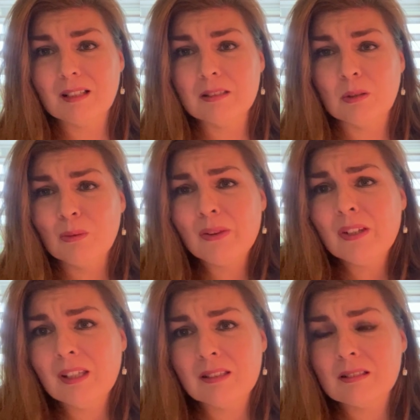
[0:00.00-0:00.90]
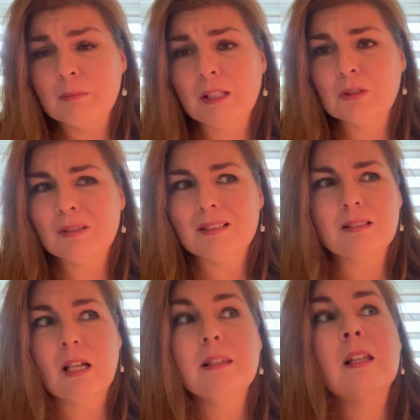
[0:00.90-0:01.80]
I don't think this matrix,
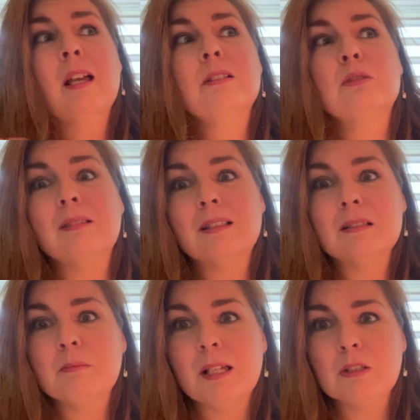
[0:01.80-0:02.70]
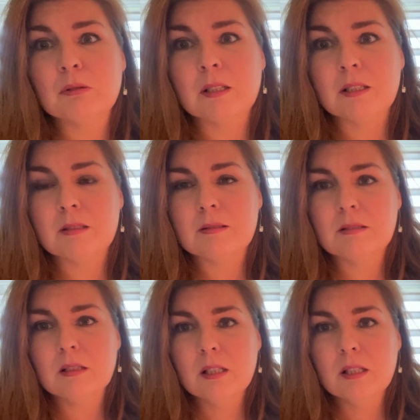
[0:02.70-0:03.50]
I think actually this matrix